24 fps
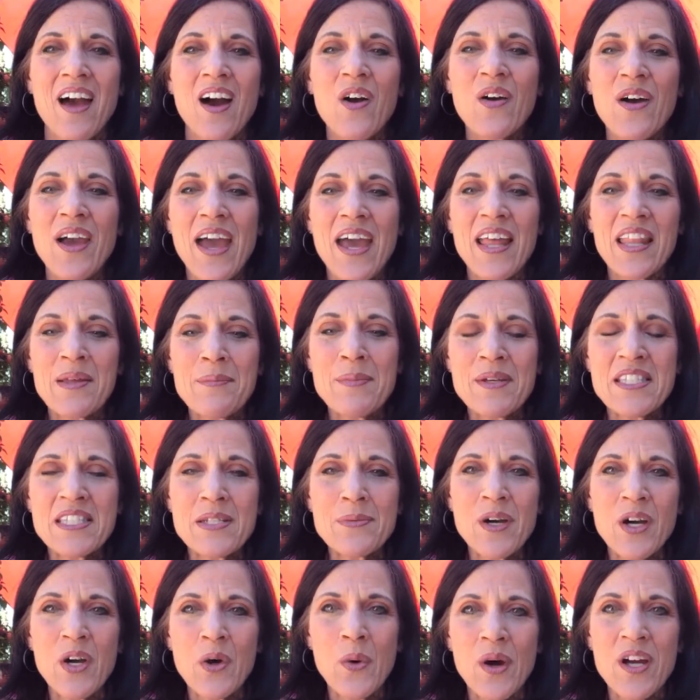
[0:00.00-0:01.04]
Okay, let me
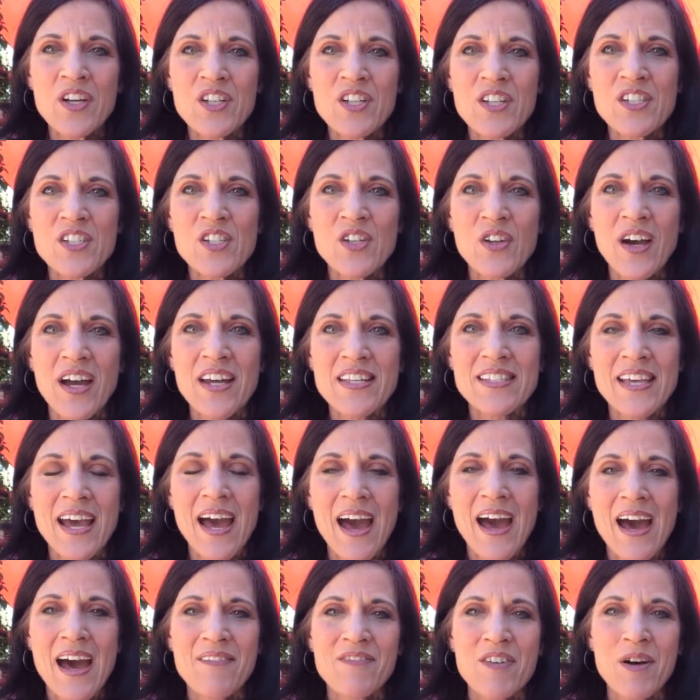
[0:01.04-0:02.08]
see what questions you guys
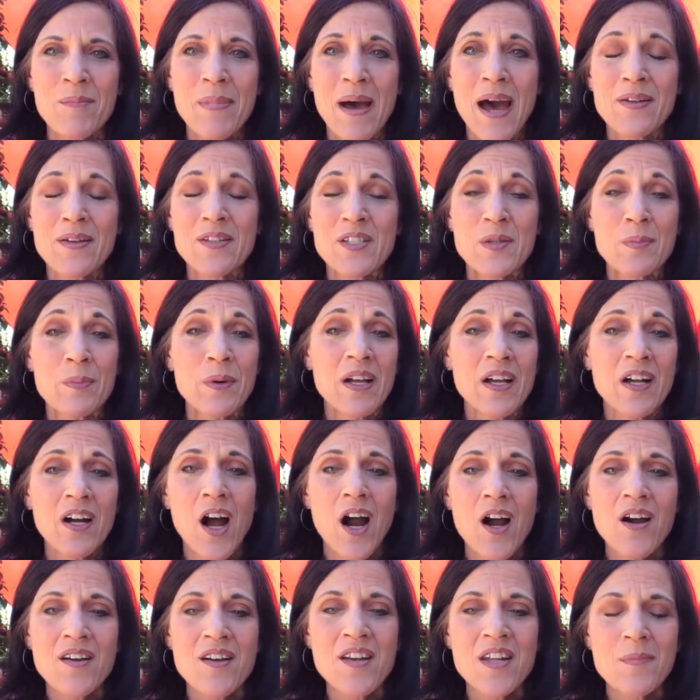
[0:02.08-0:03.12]
have about spring
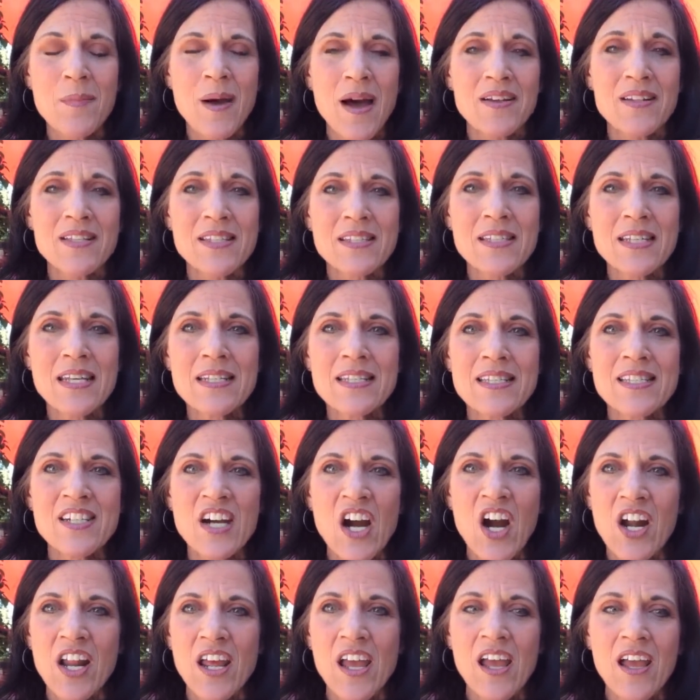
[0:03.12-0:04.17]
garden, about seed
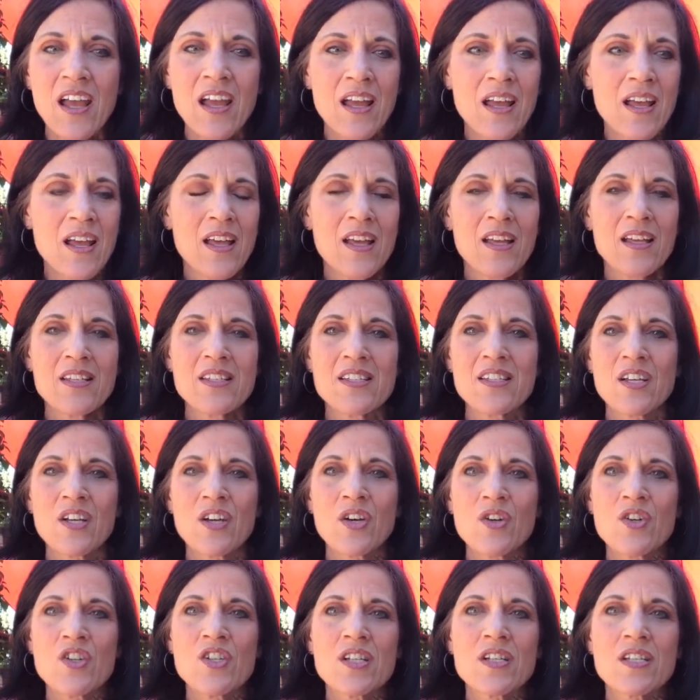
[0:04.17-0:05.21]
starting.
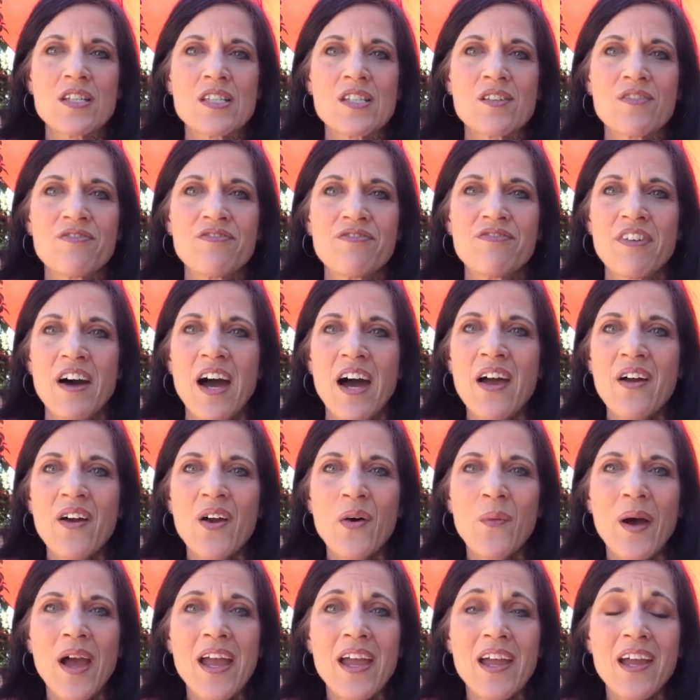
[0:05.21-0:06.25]
So just fire
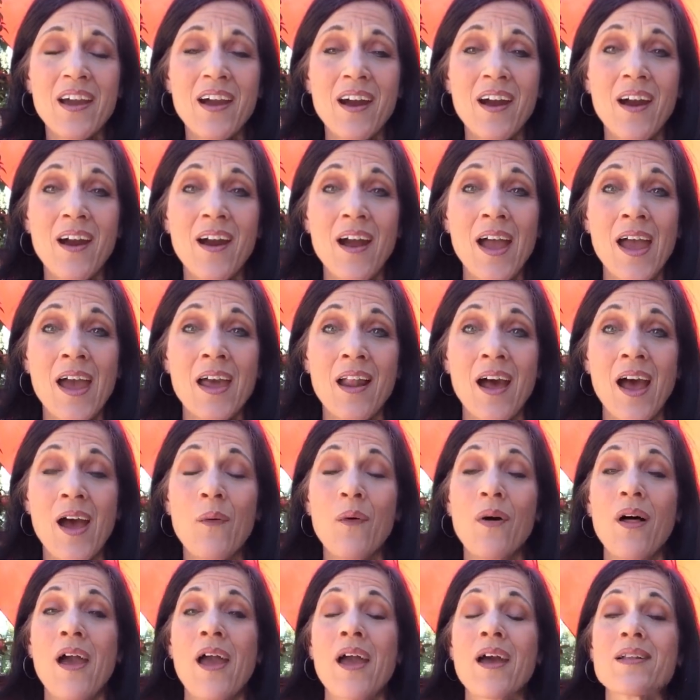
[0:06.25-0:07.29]
away here and
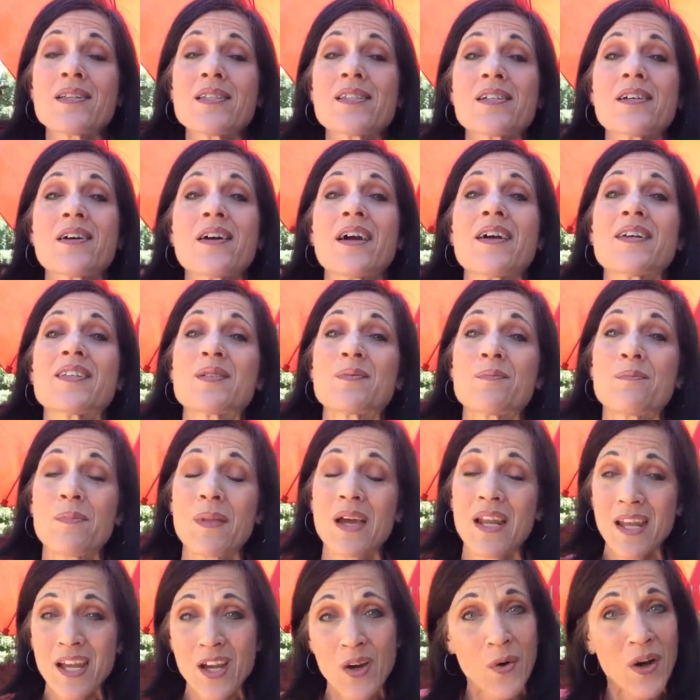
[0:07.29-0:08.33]
I will answer as
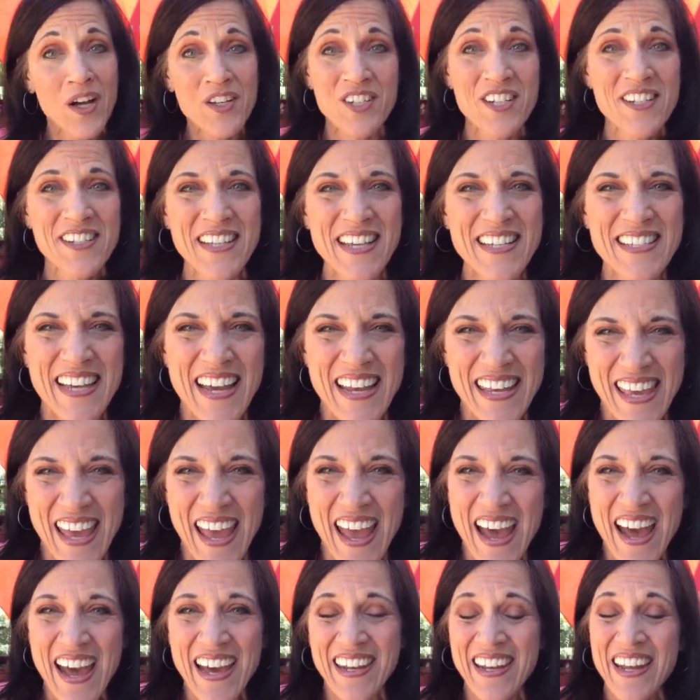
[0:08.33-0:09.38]
many questions as I
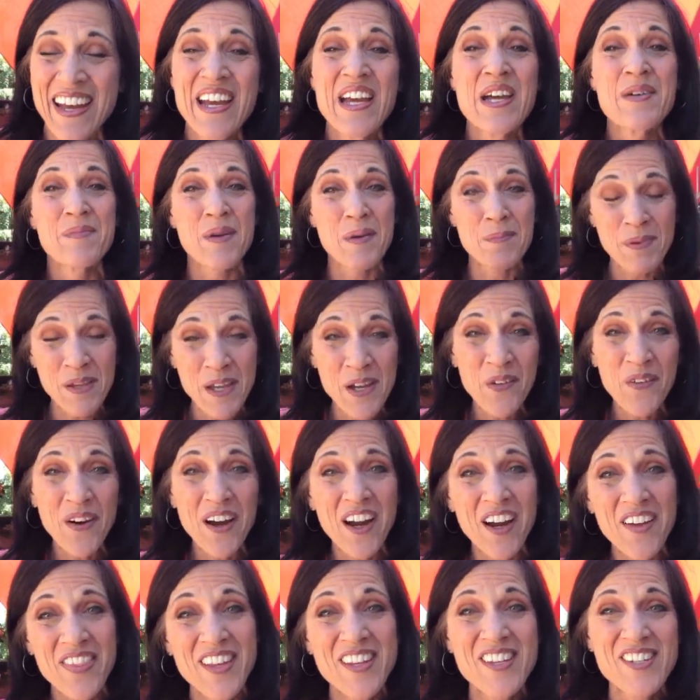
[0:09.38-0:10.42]
can. But be
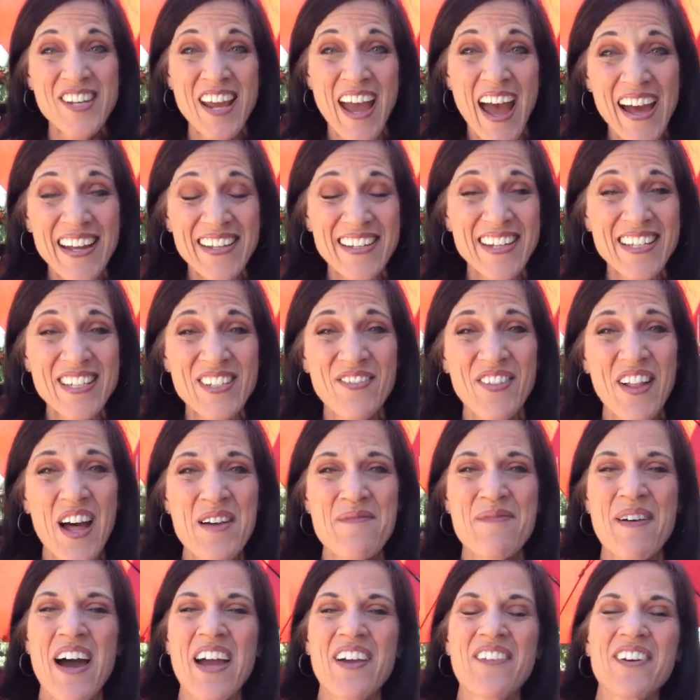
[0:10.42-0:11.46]
aware, the chat does
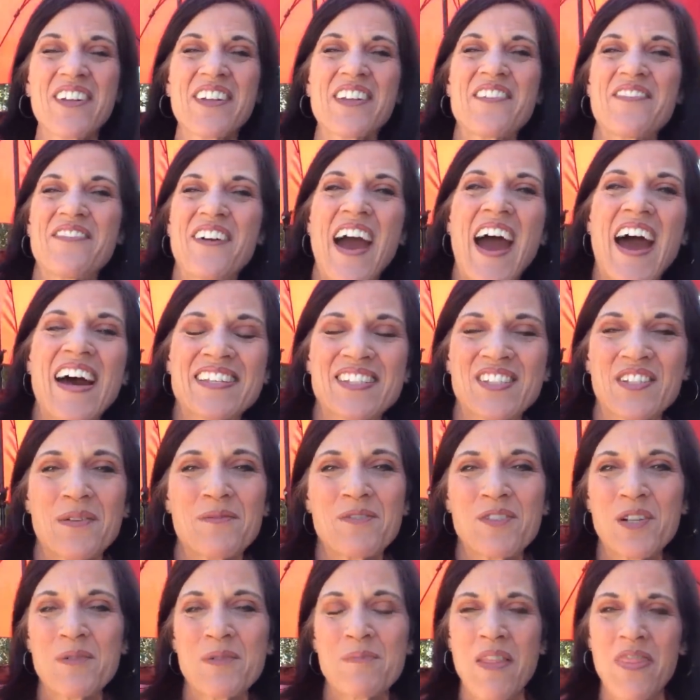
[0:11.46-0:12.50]
fly by really fast. So
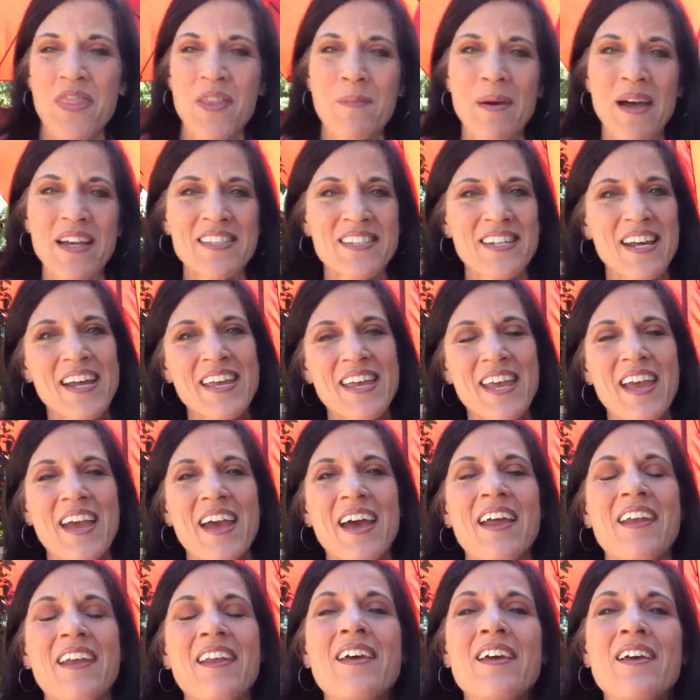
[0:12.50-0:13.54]
I'm doing my, the best I
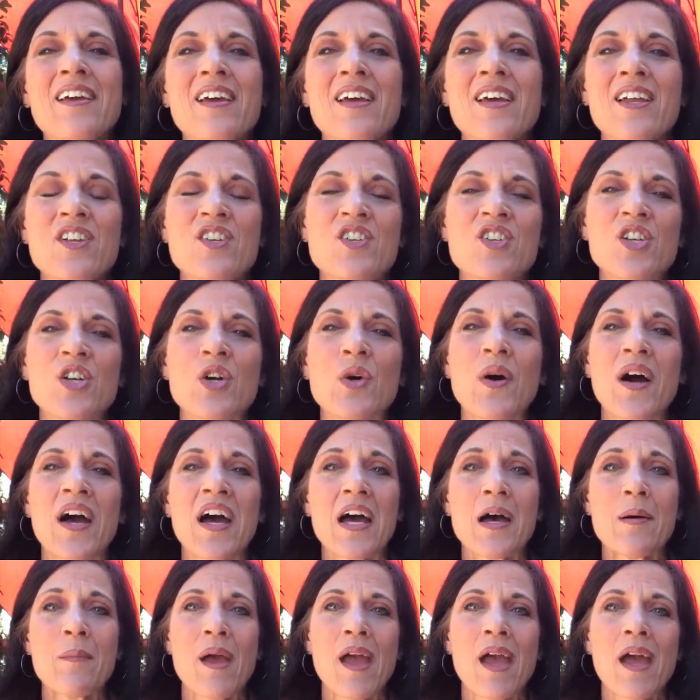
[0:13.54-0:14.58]
can to
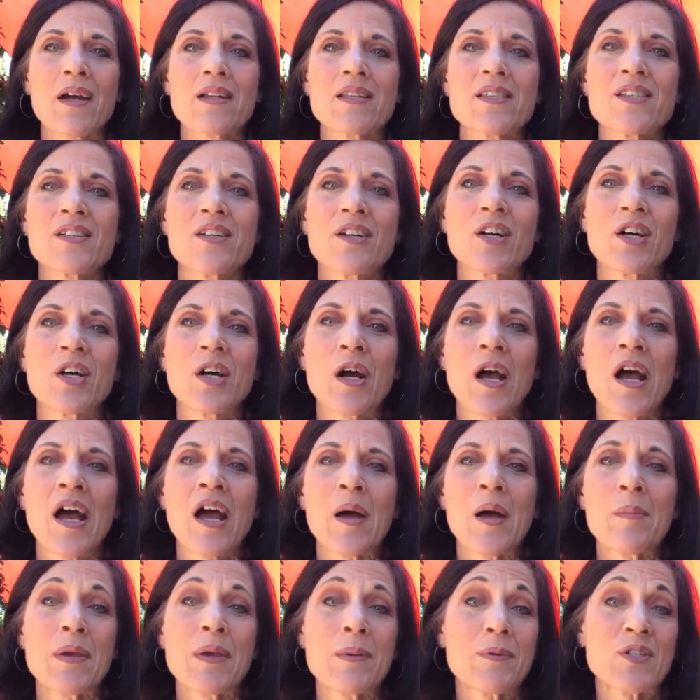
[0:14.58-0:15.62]
um, answer
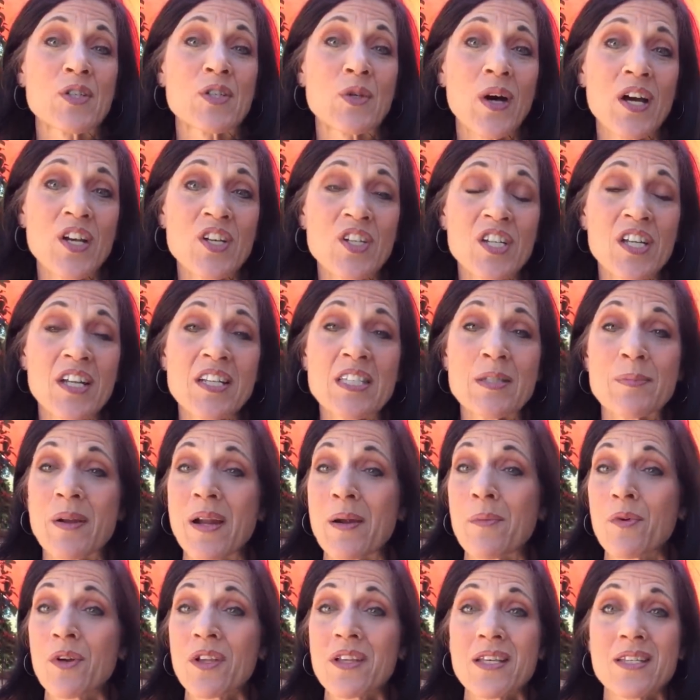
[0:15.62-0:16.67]
uh, people's questions,
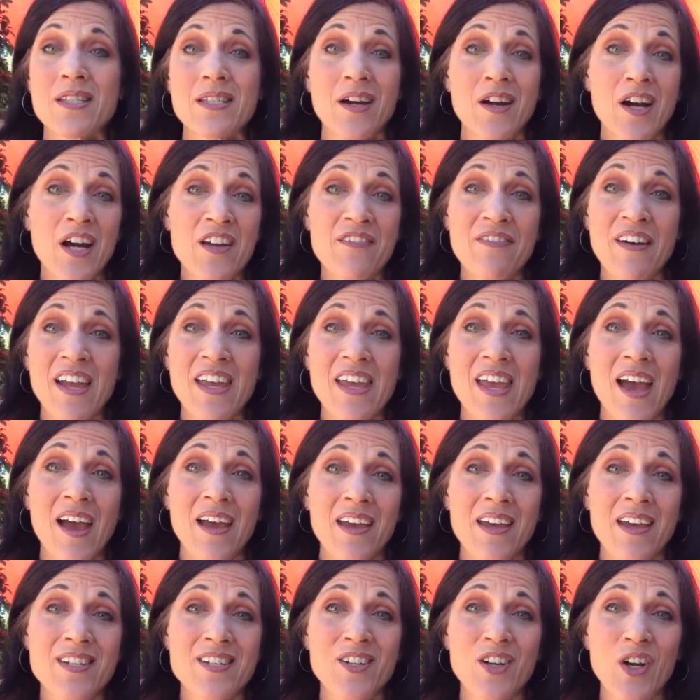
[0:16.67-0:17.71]
but I'm really sorry if I
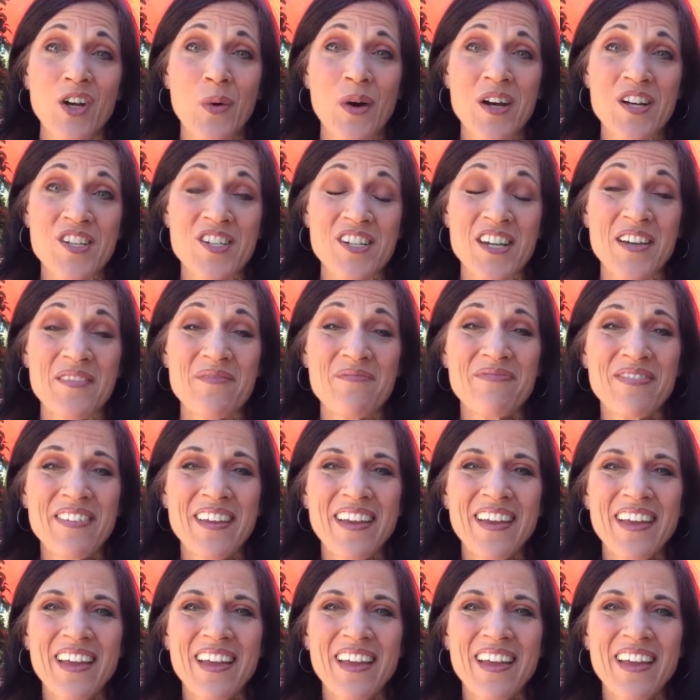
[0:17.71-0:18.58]
can't get to your question.